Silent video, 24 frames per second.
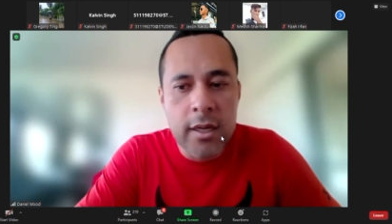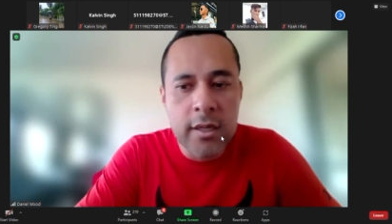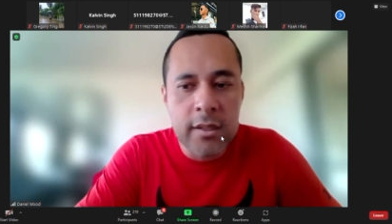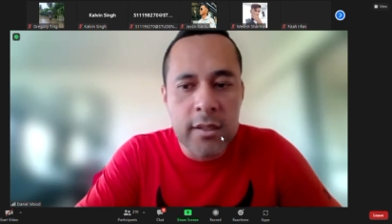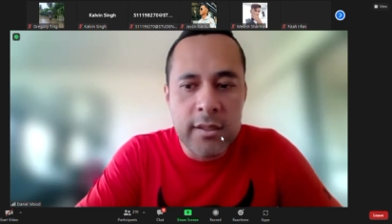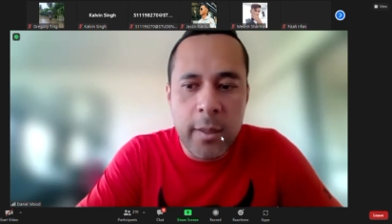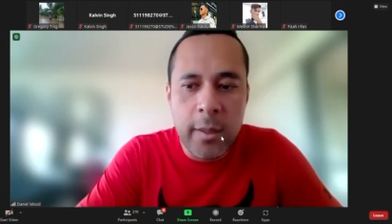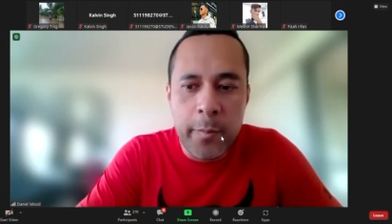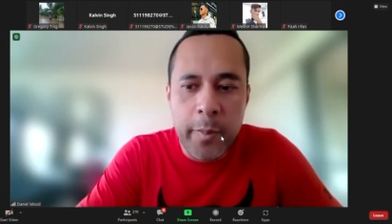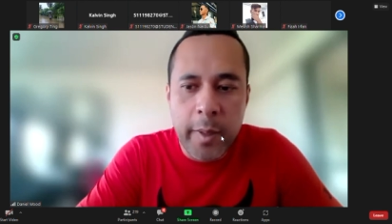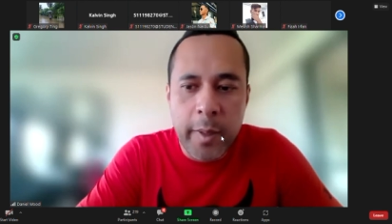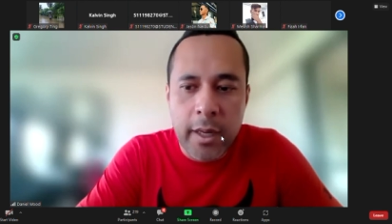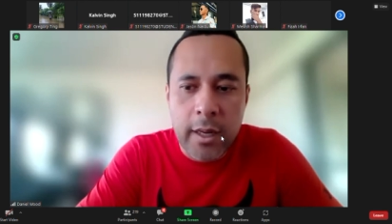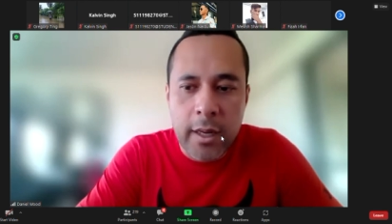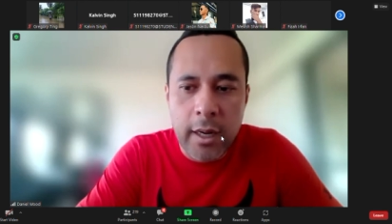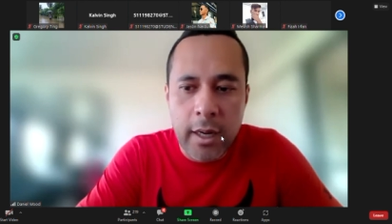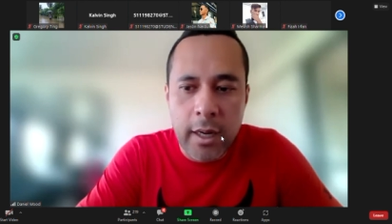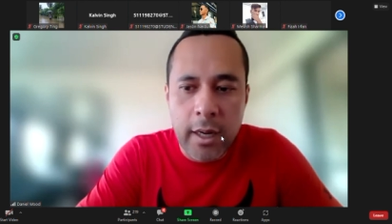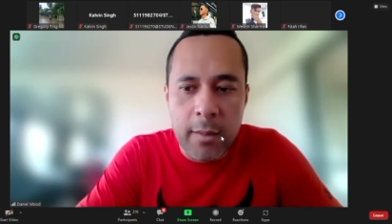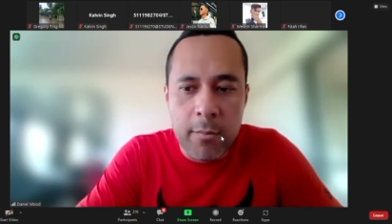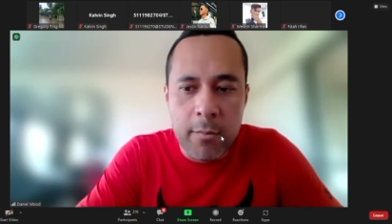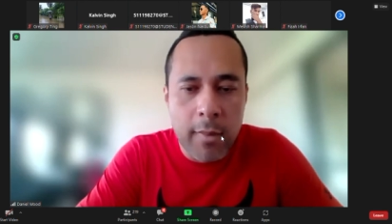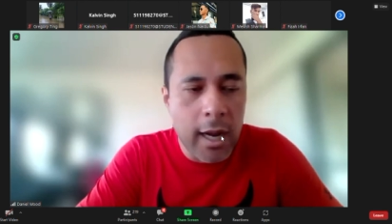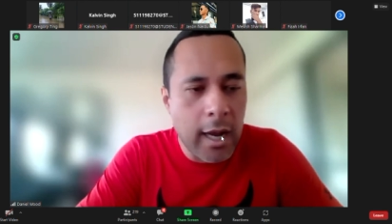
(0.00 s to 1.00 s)

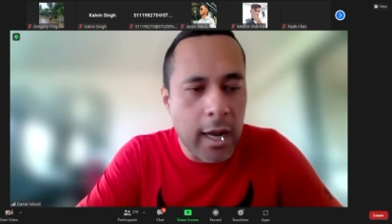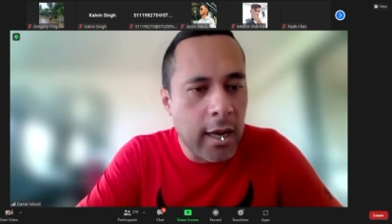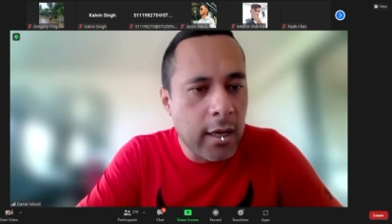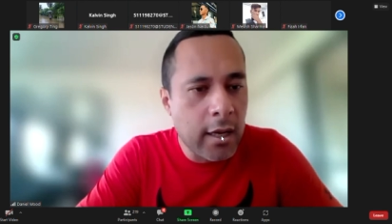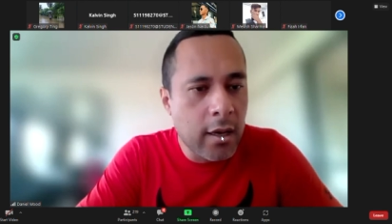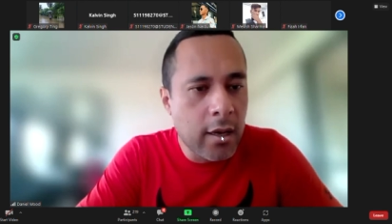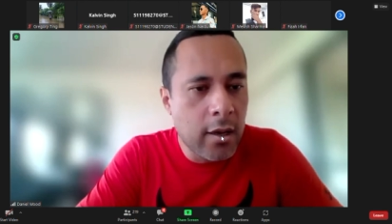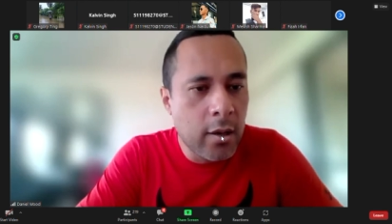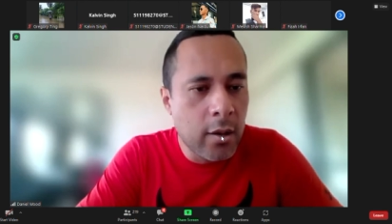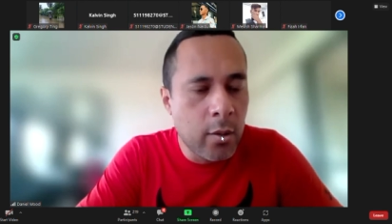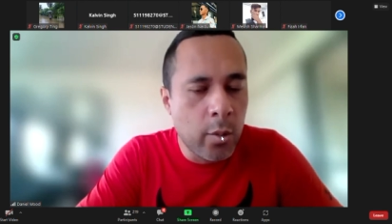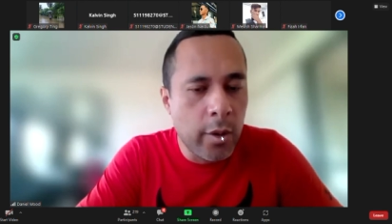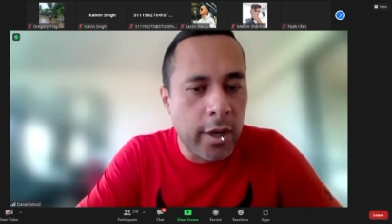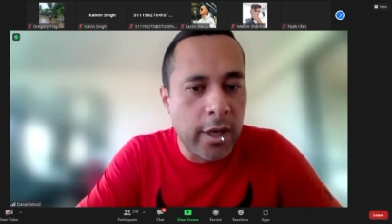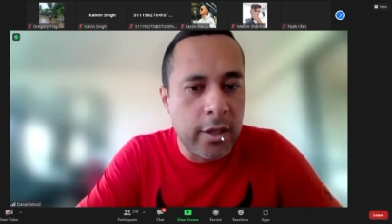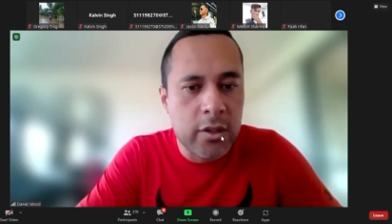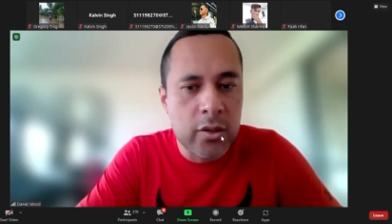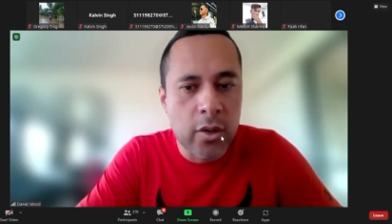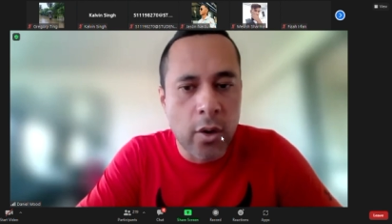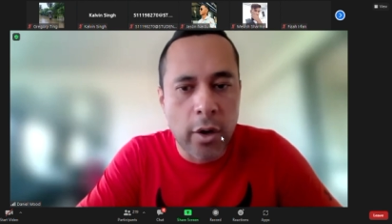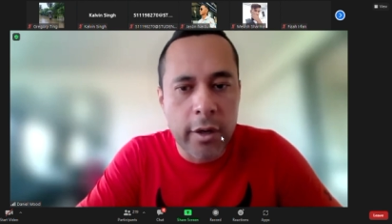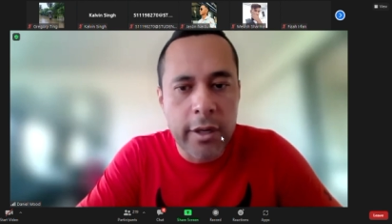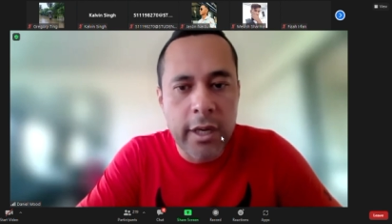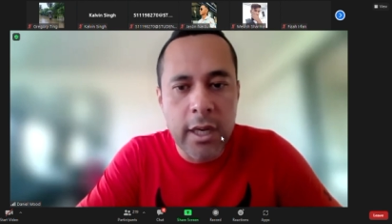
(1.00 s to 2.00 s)
Typically, Mark, we're
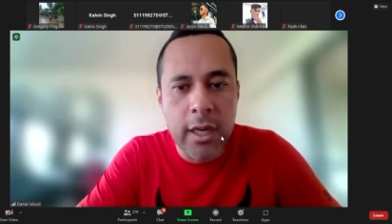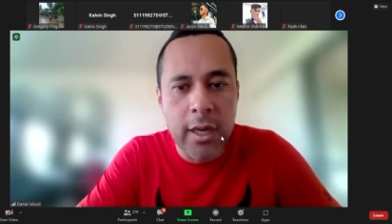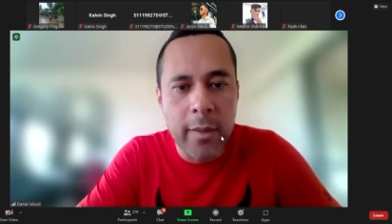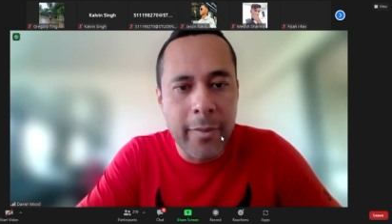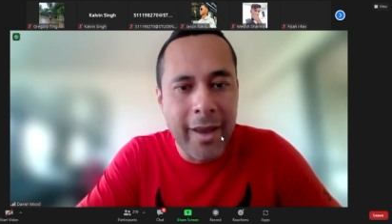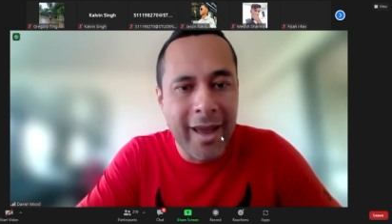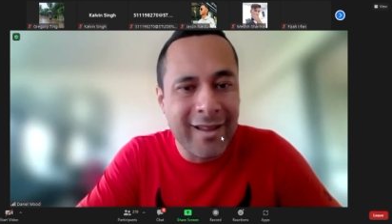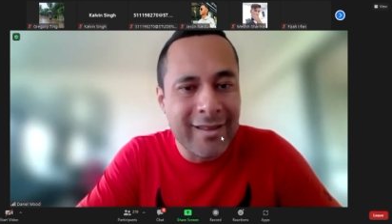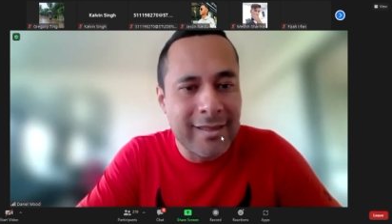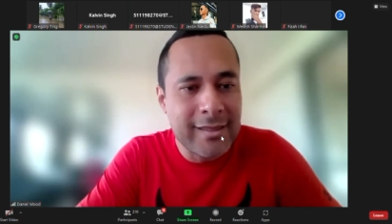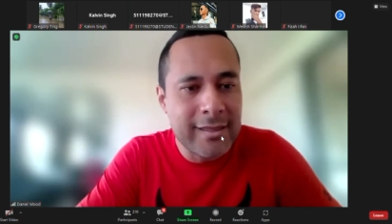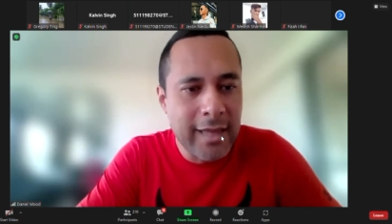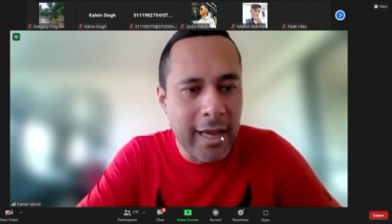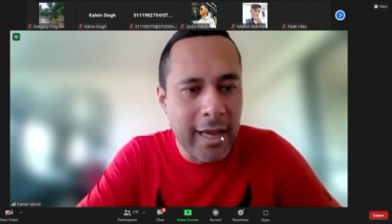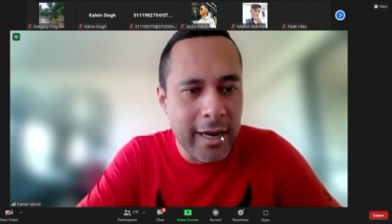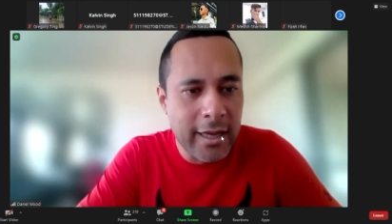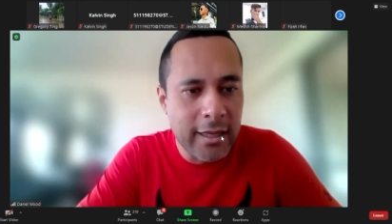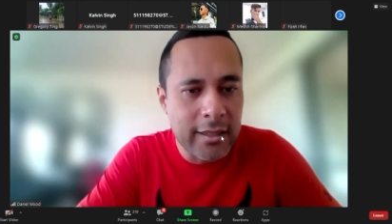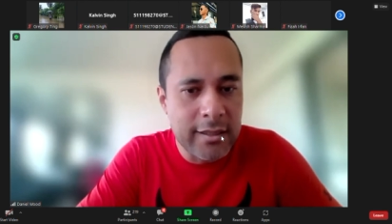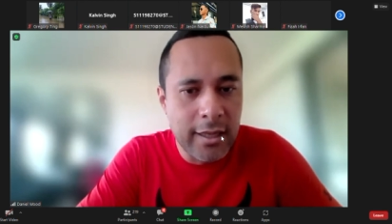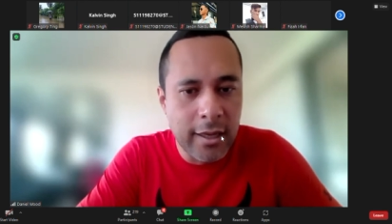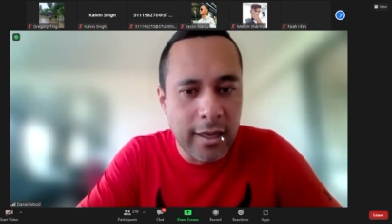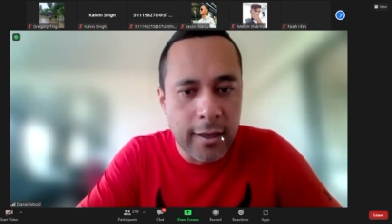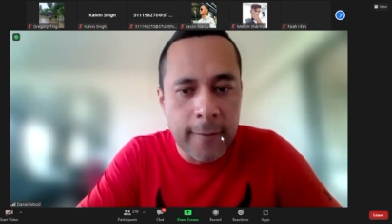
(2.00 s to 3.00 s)
talking about
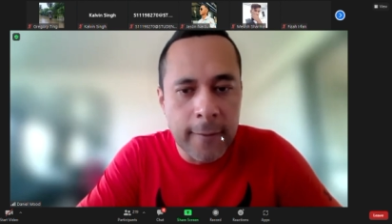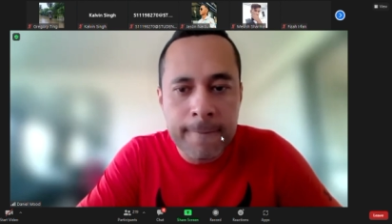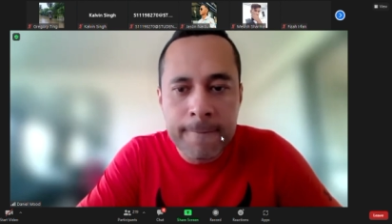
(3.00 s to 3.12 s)
statics here.